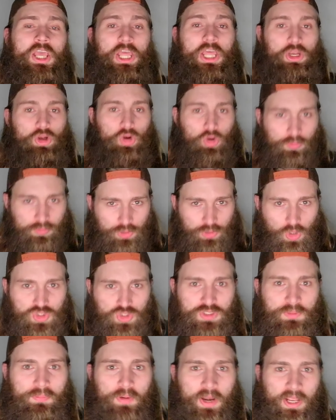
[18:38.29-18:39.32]
And Herb goes
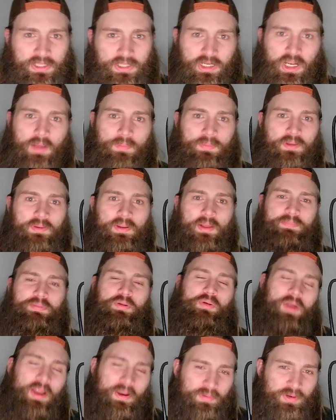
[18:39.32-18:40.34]
to break it up, and
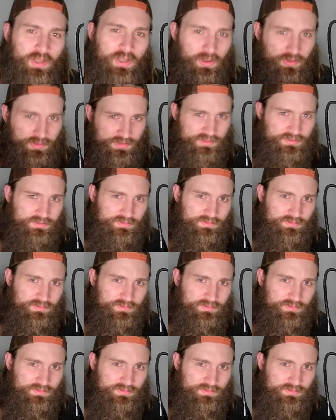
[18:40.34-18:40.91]
Pereira goes.